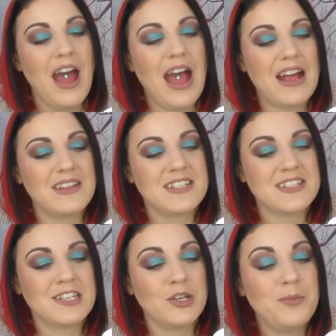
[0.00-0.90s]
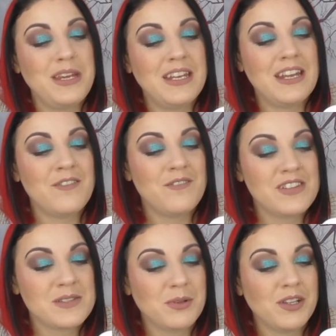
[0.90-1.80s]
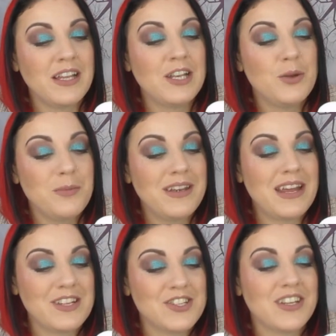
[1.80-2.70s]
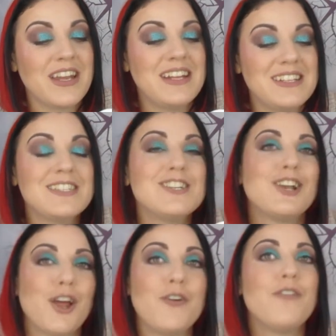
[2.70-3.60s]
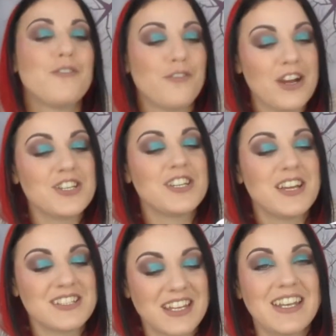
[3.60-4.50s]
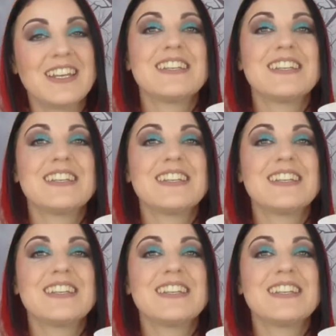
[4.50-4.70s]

And this is a Lumine Invisible Illumination Instant Glow Fresh Skin